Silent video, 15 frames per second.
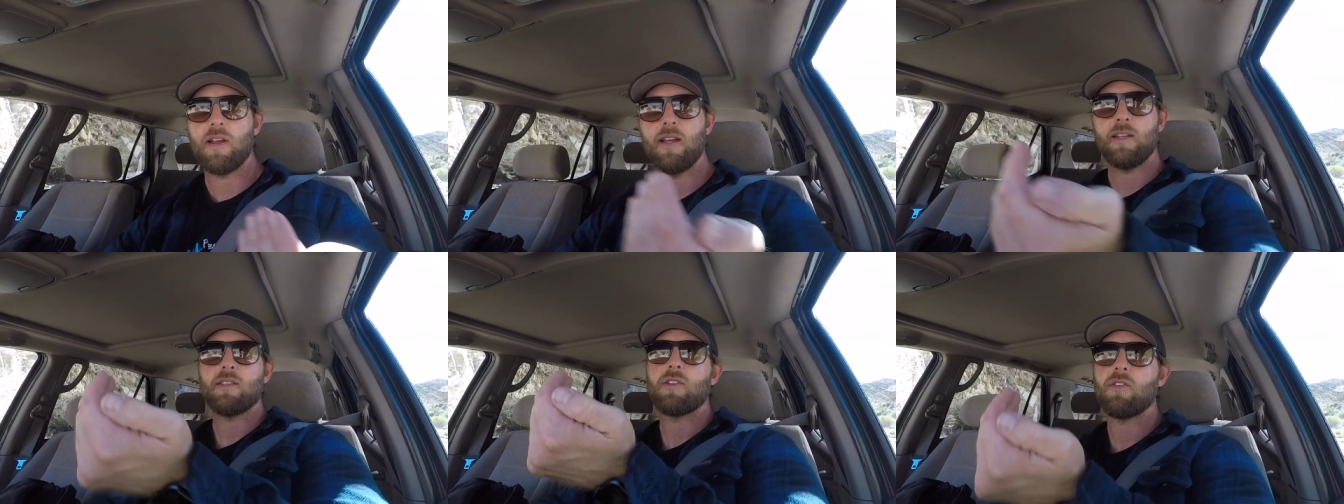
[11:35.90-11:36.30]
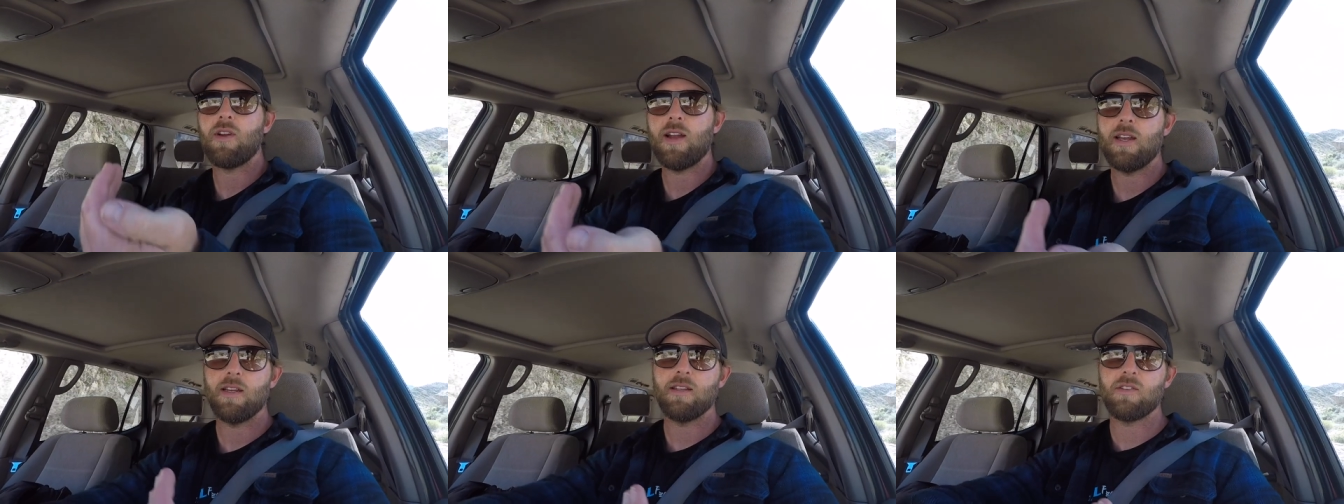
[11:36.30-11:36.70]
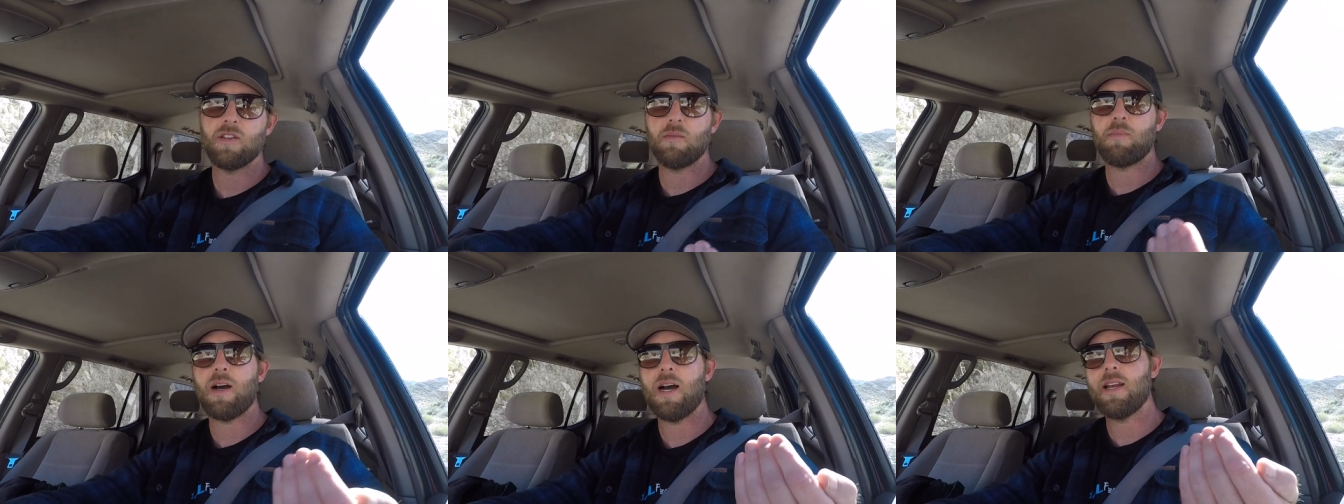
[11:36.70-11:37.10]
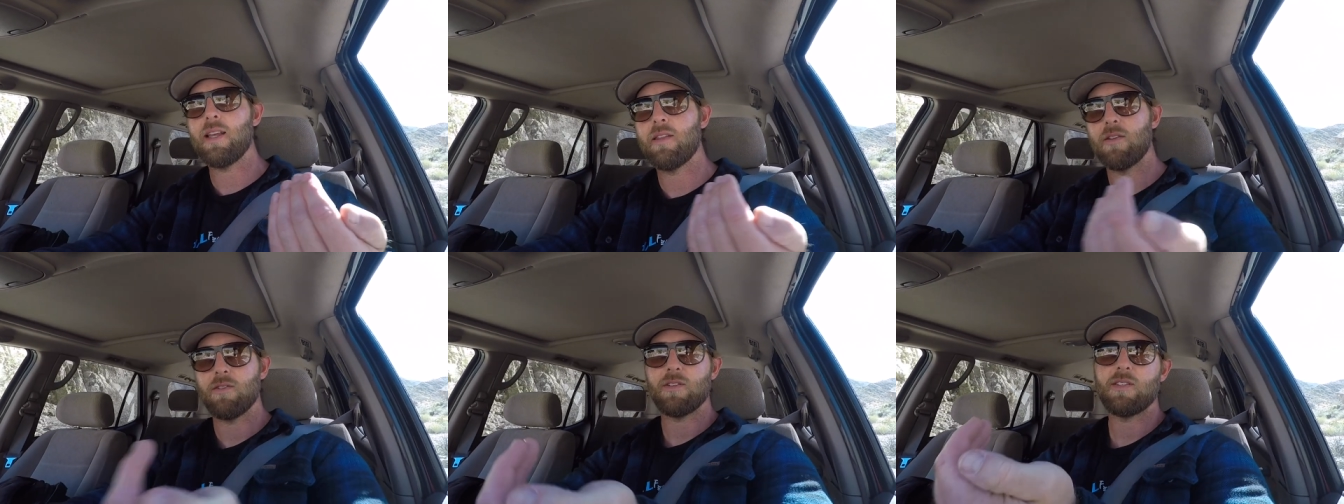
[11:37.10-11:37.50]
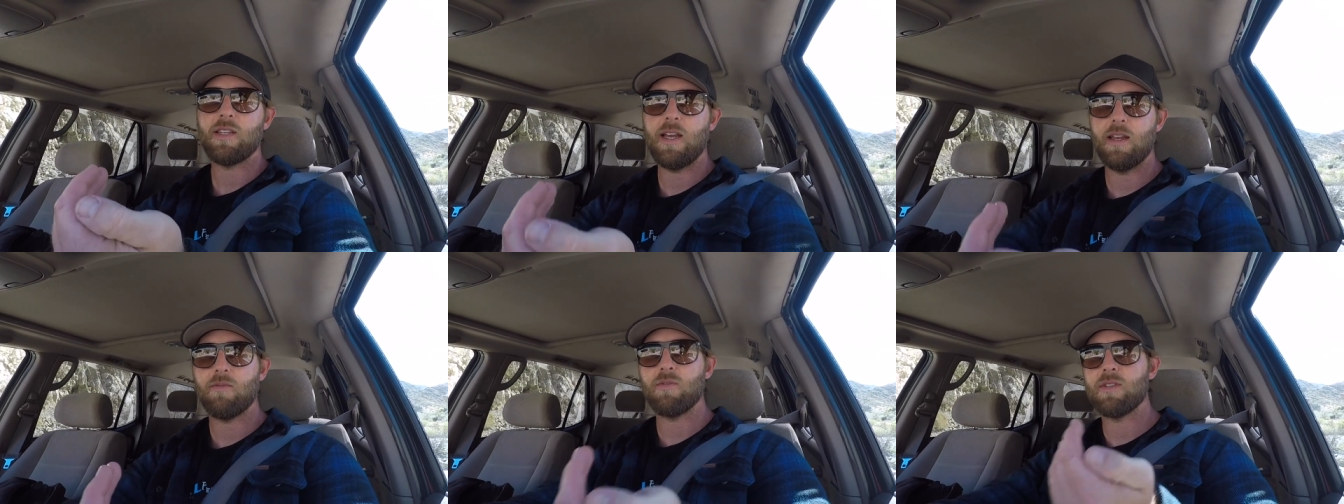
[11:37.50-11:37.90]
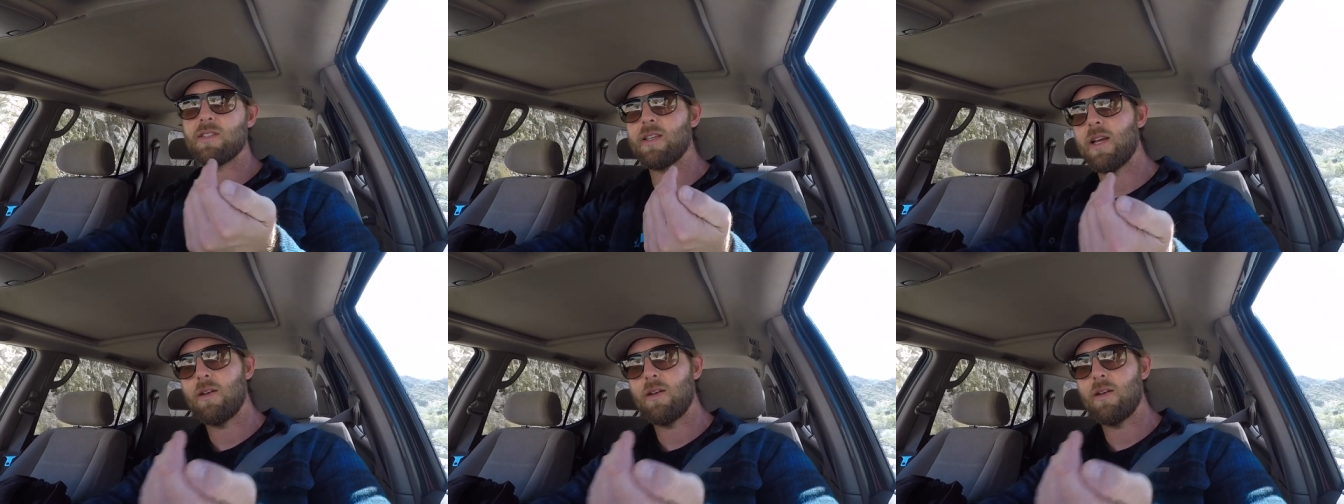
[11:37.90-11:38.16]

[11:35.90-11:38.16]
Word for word: integrated into the body. They're set, reset,